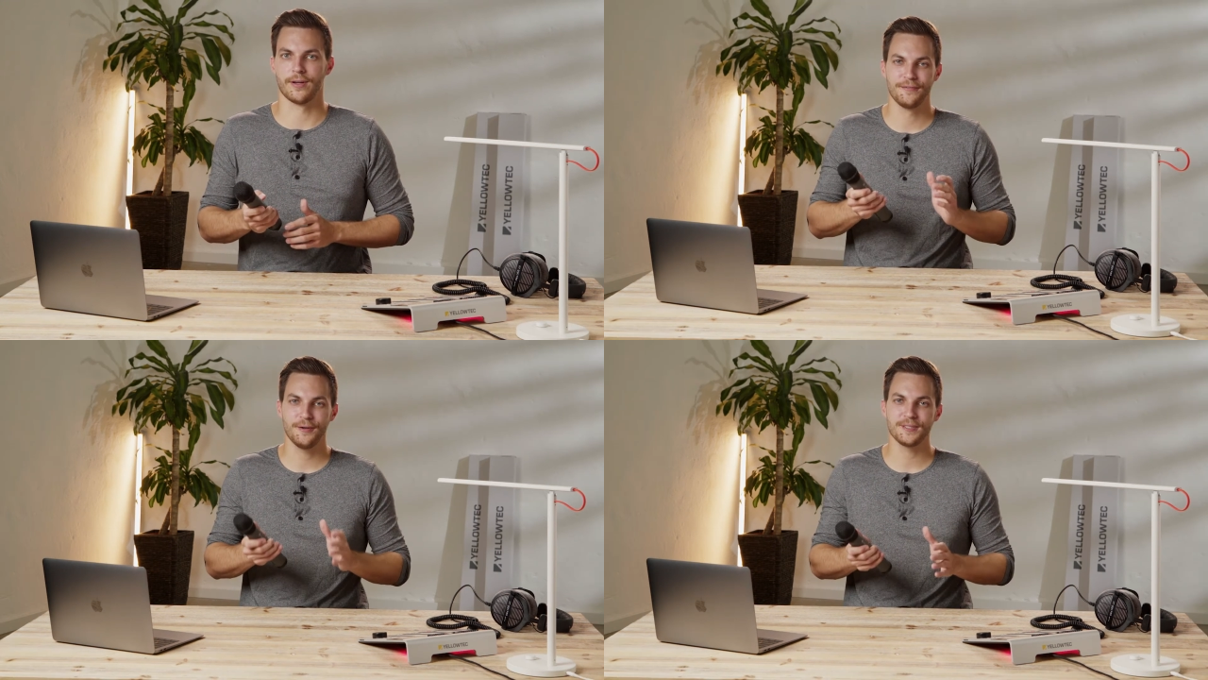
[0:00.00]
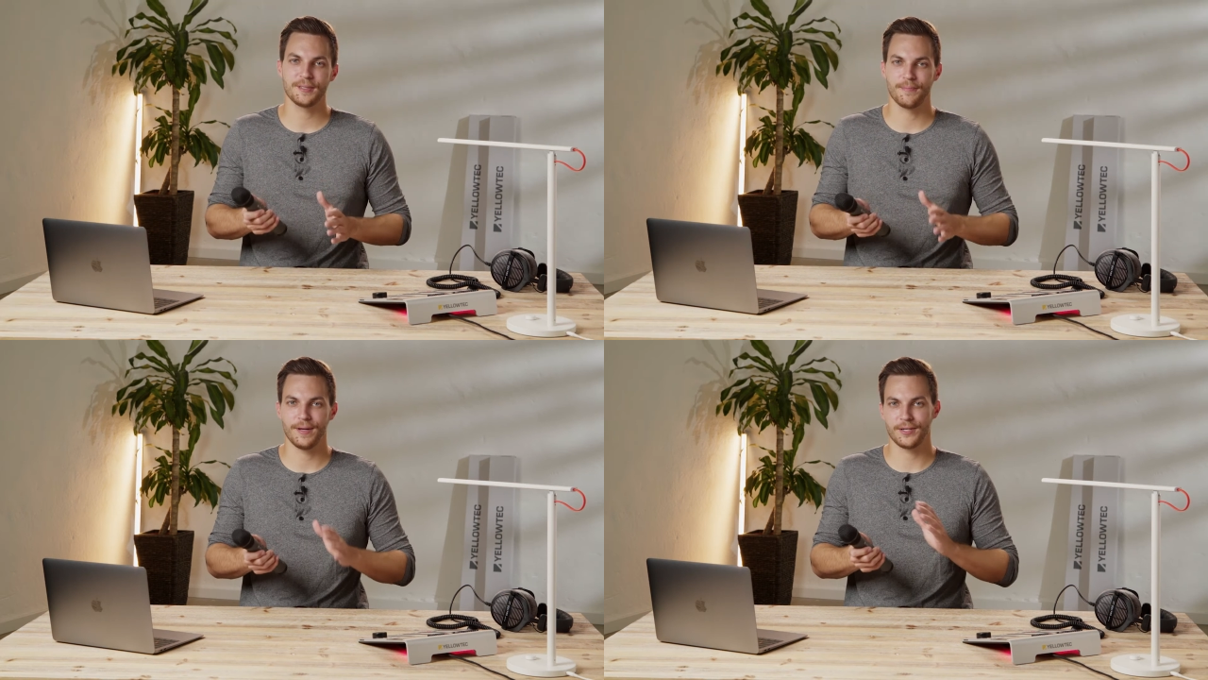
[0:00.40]
First,
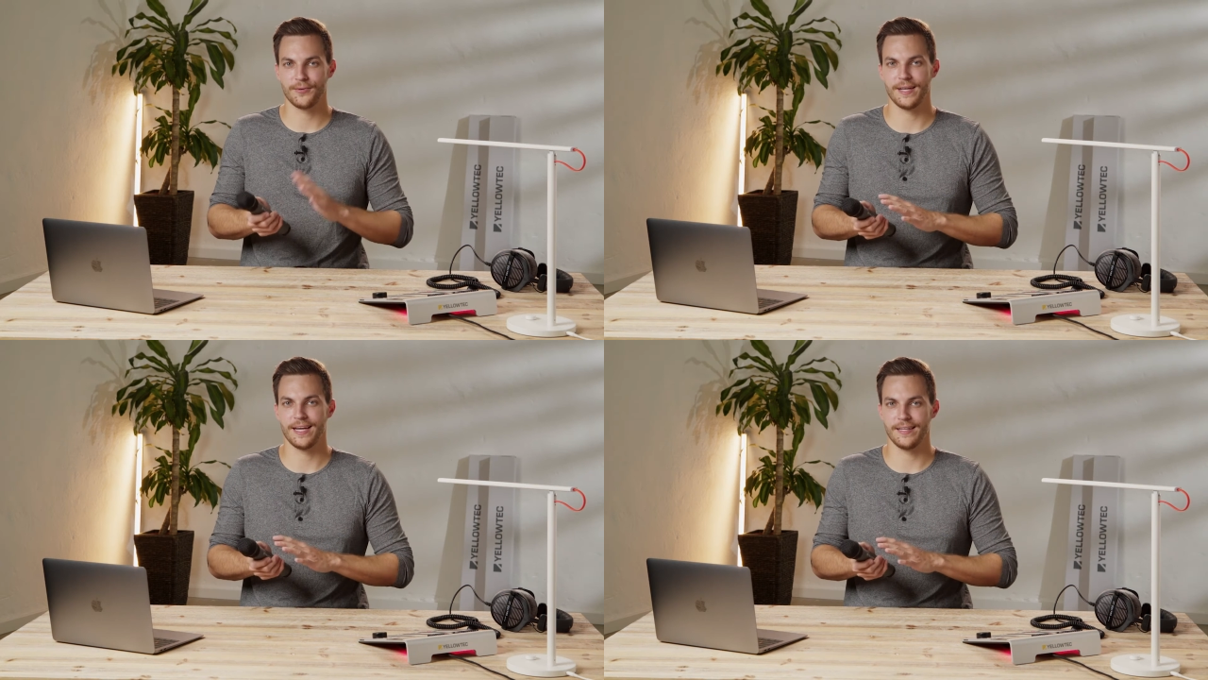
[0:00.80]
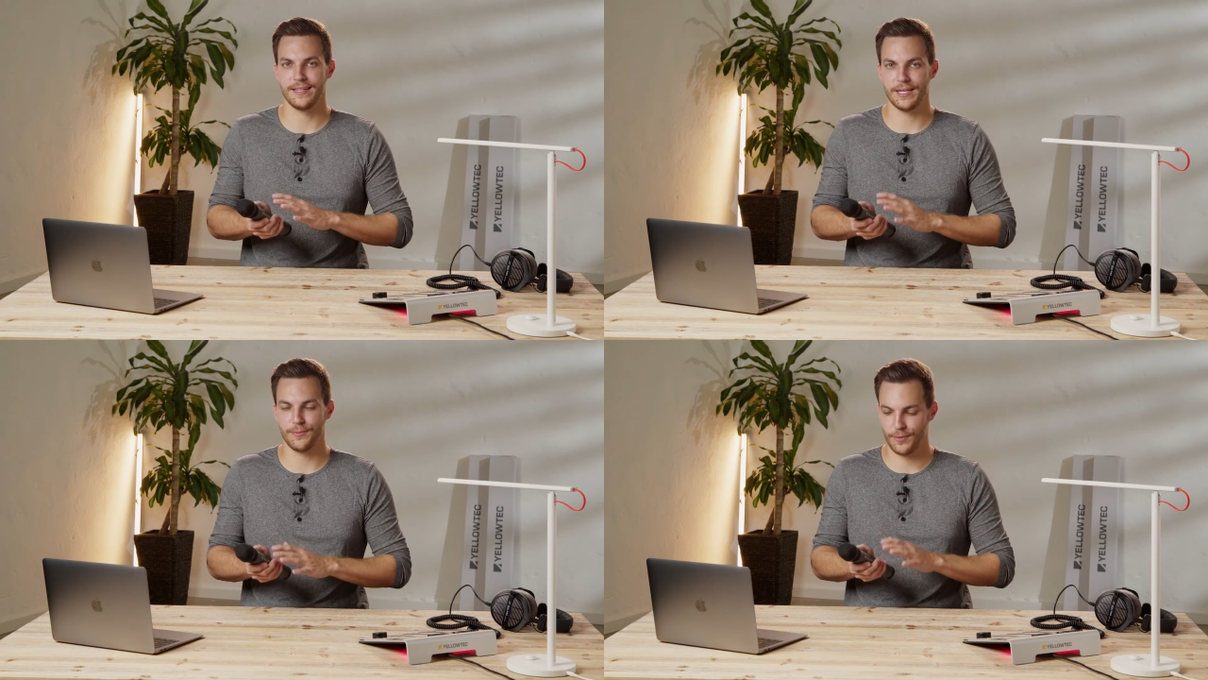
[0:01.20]
the battery
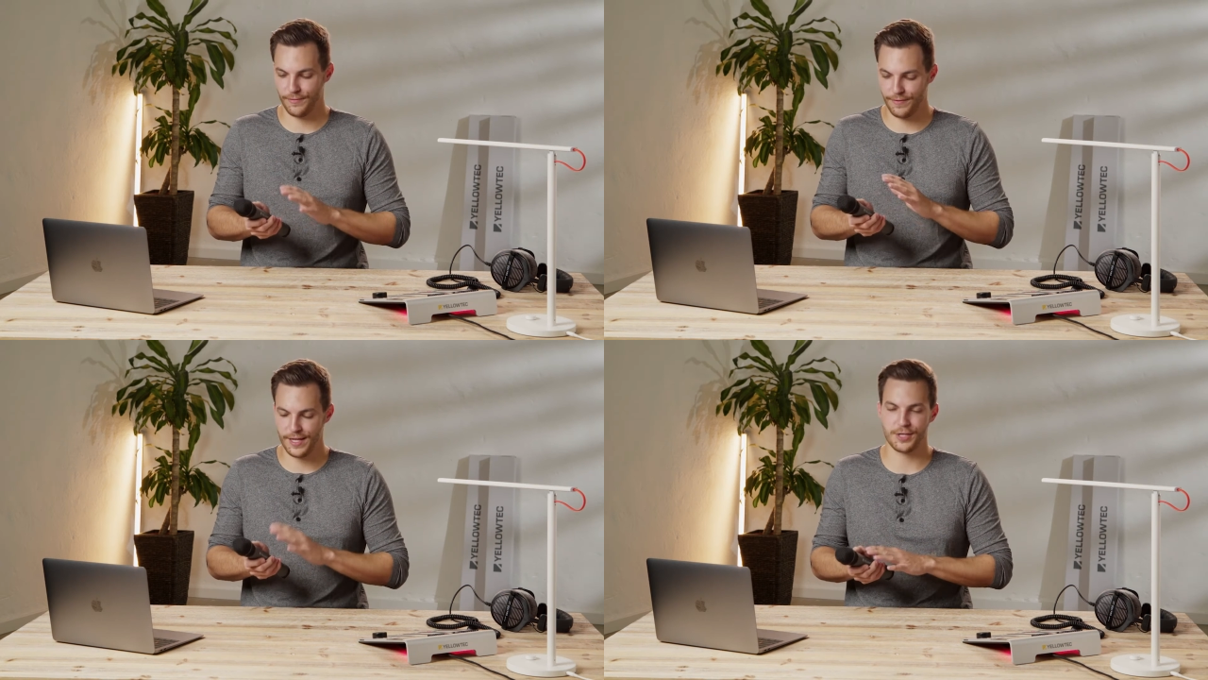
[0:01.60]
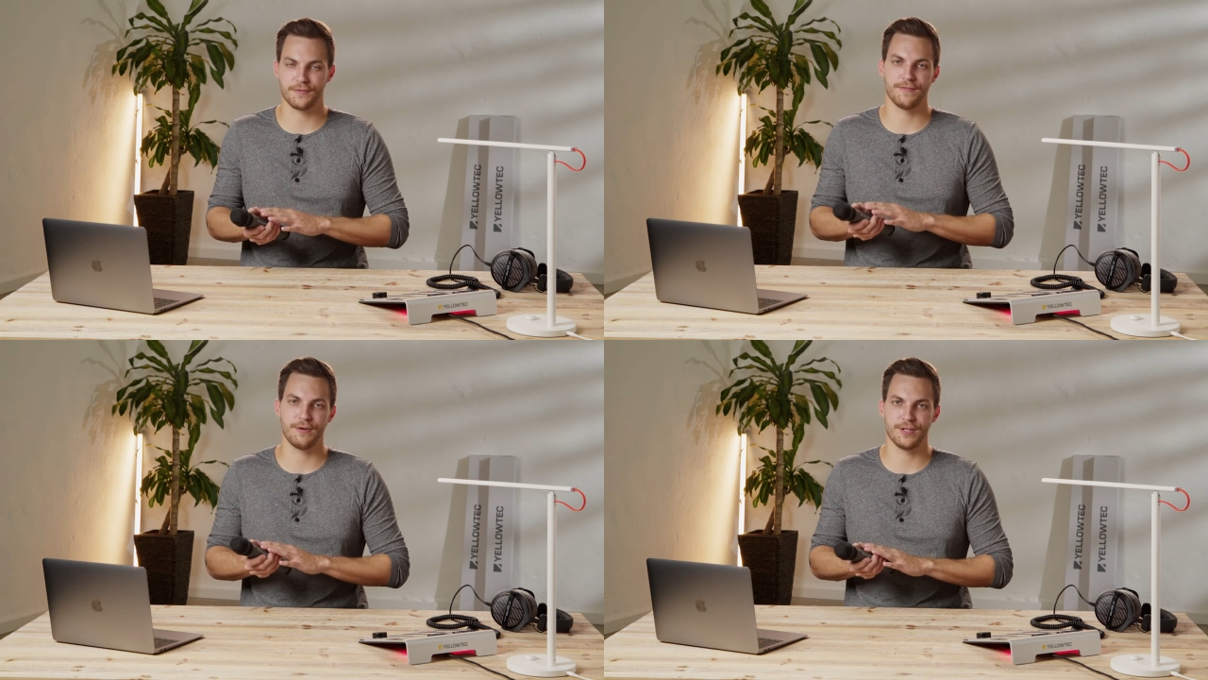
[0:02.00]
LED will flash
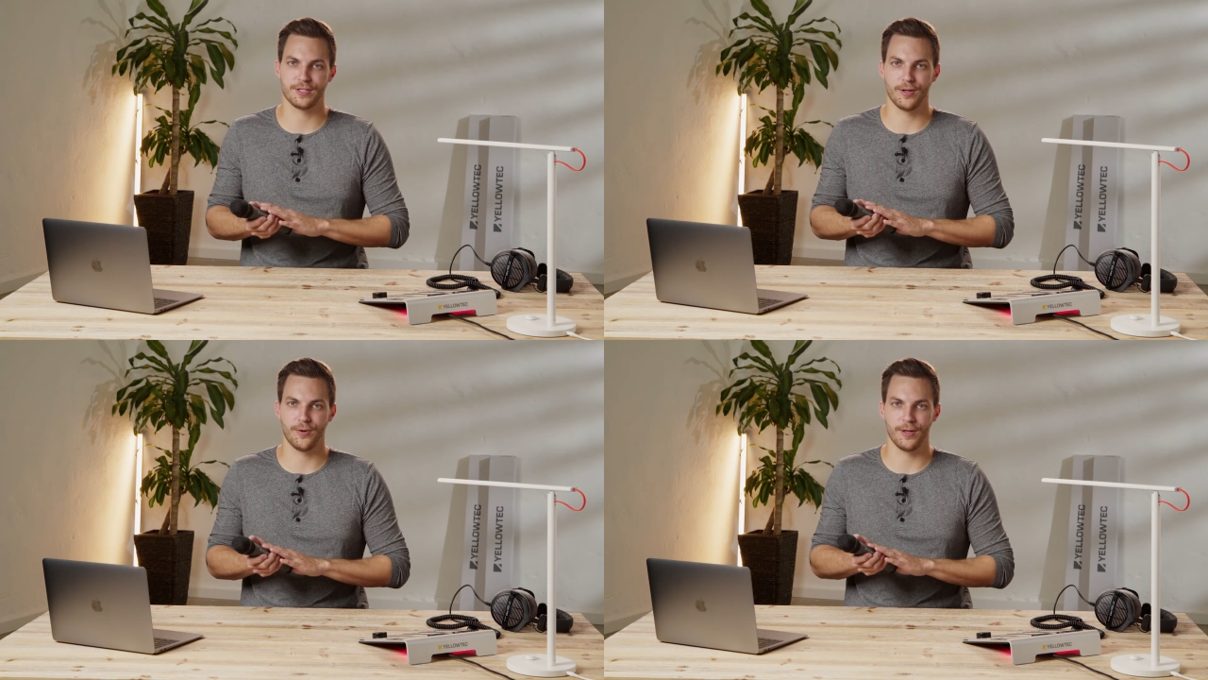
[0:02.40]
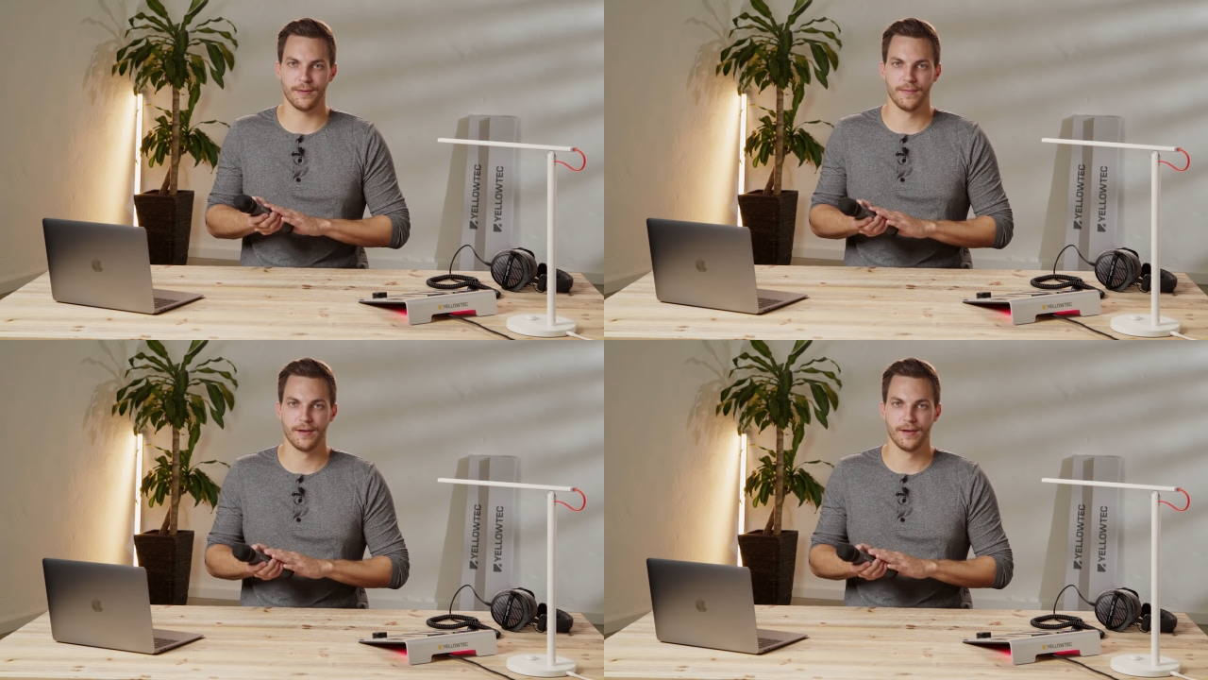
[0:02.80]
very slowly,